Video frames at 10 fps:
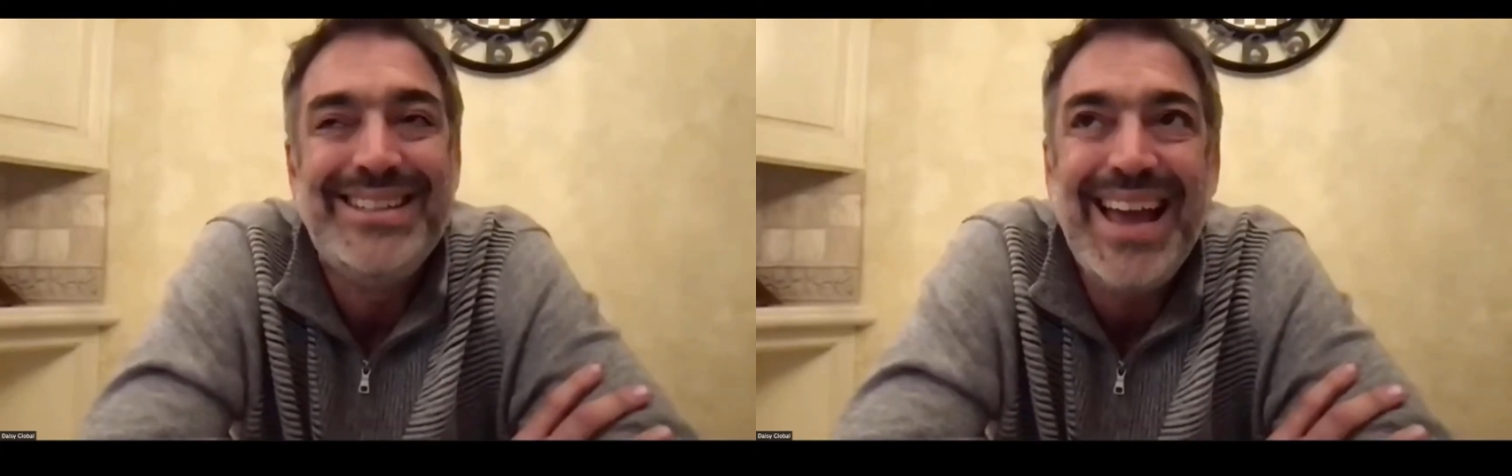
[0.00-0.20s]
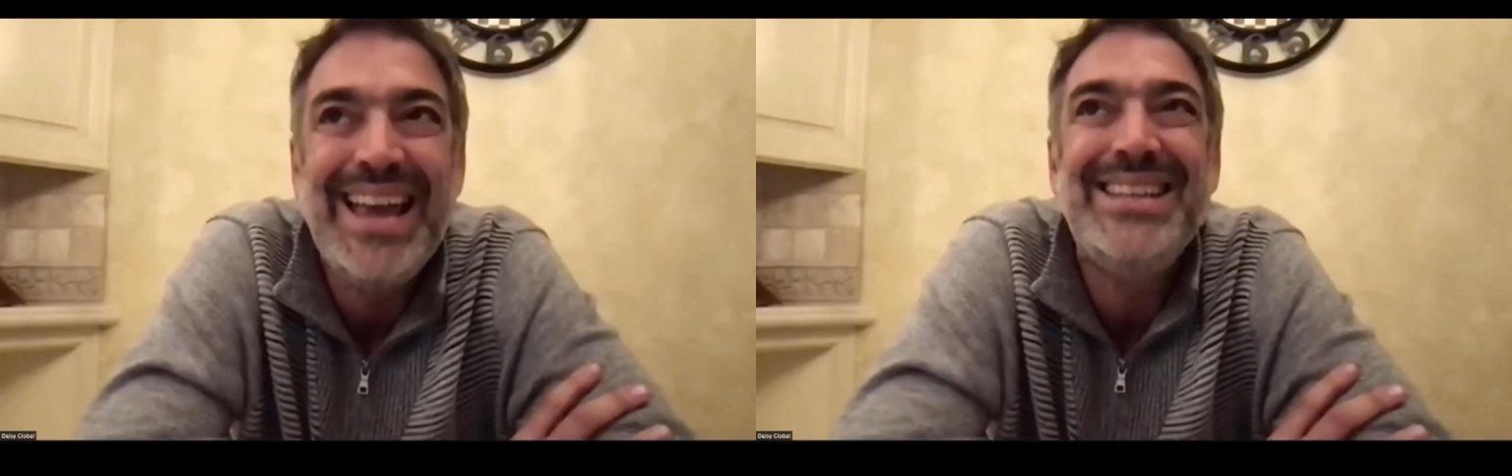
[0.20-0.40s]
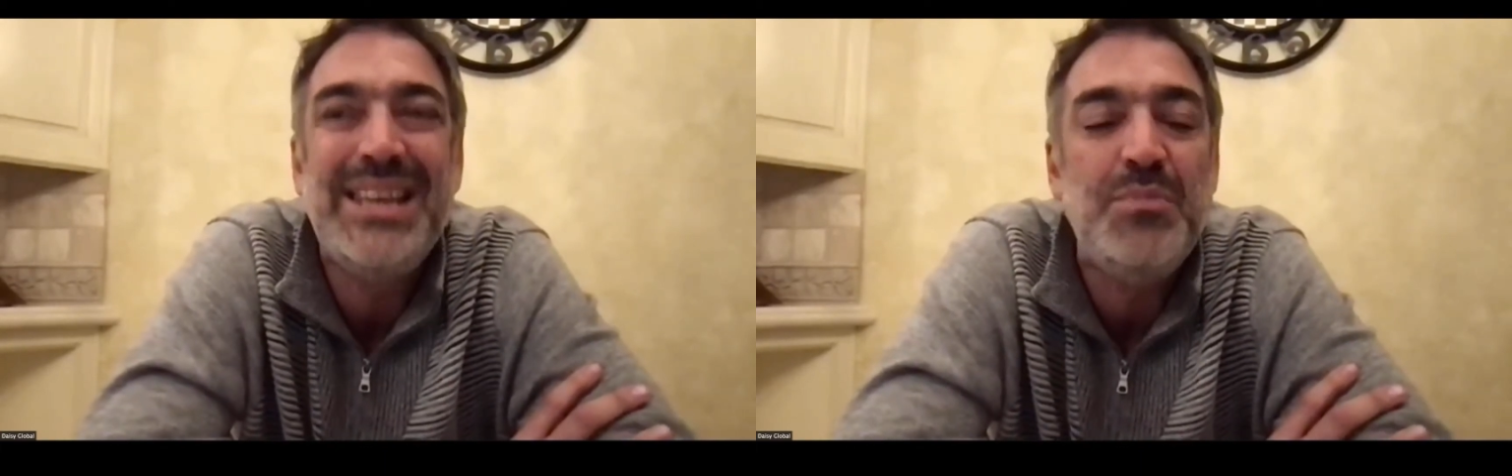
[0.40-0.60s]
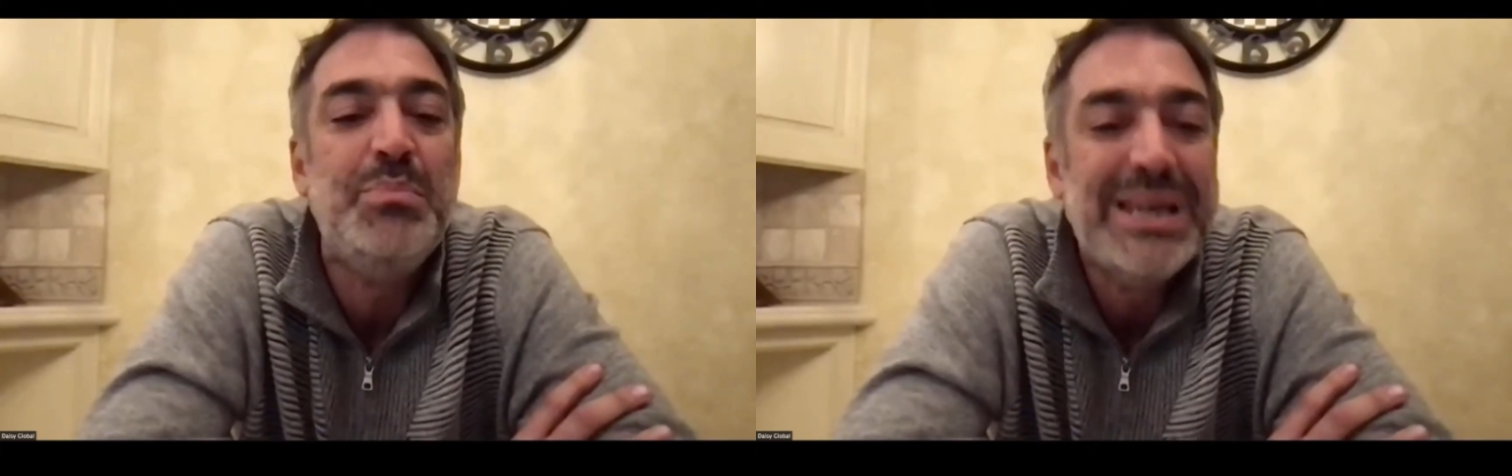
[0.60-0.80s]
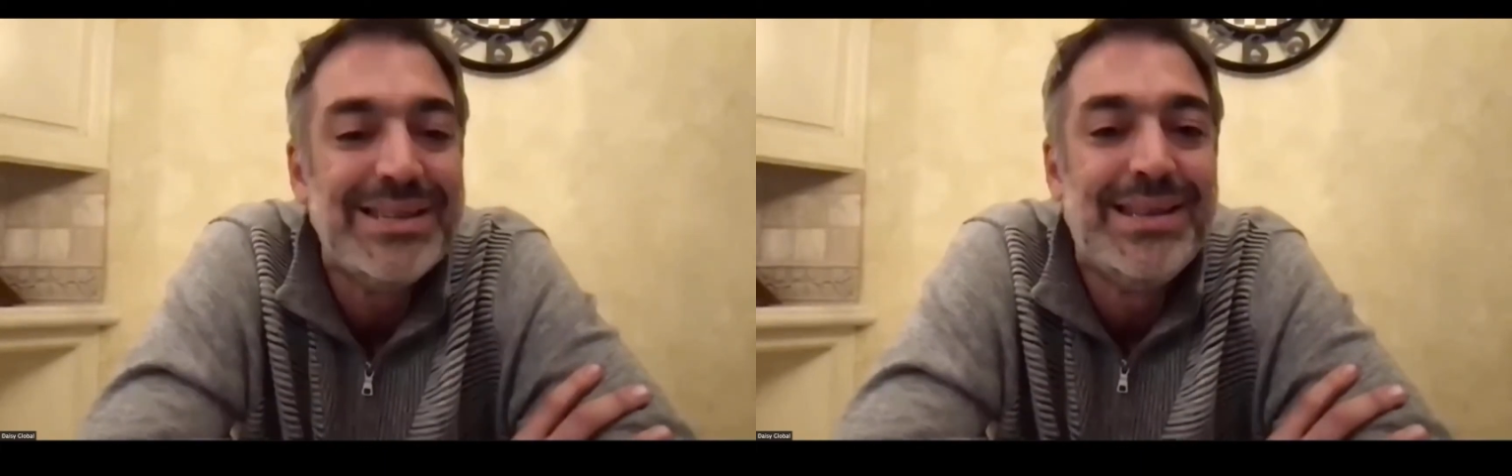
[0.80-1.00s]
D.AI.SY
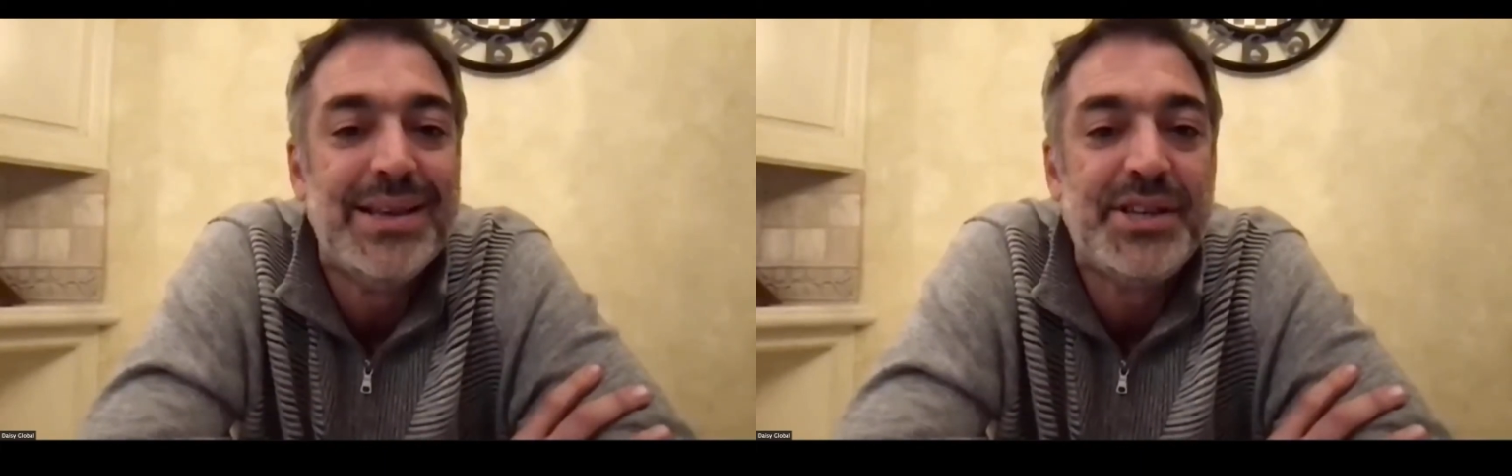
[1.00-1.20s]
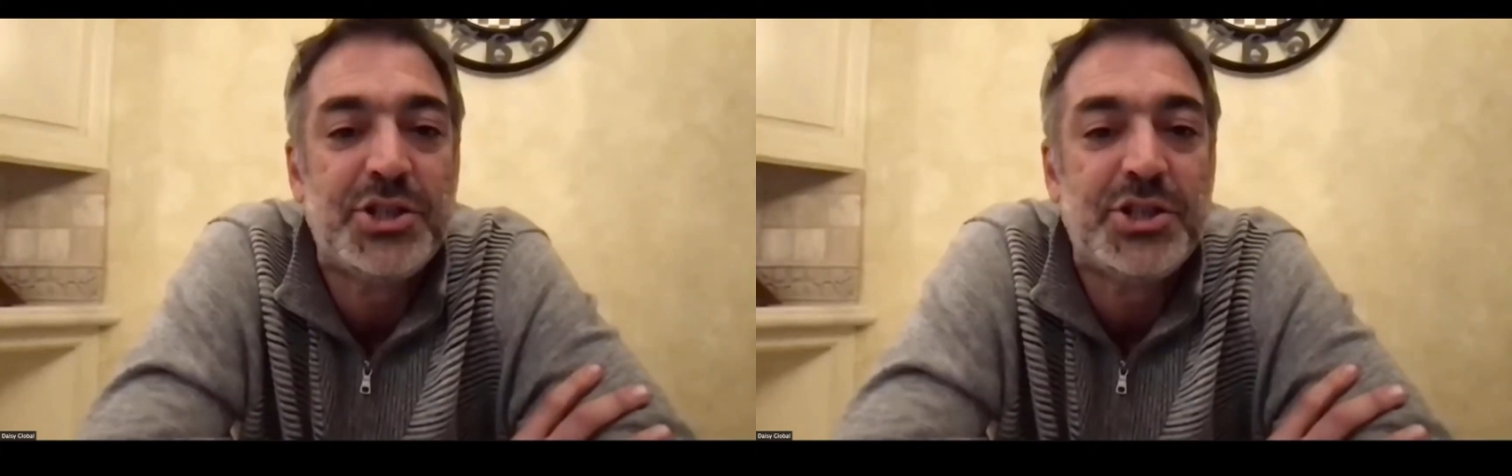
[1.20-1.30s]
business.